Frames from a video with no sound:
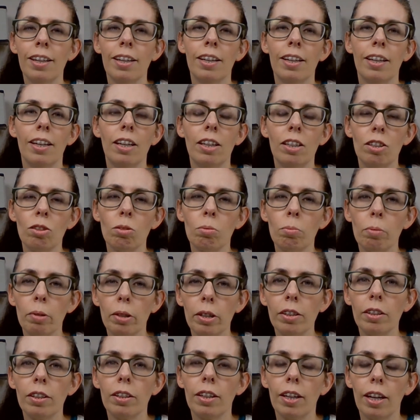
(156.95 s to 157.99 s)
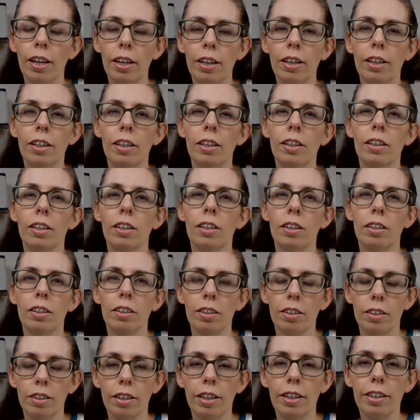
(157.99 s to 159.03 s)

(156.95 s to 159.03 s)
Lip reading: It is worth getting a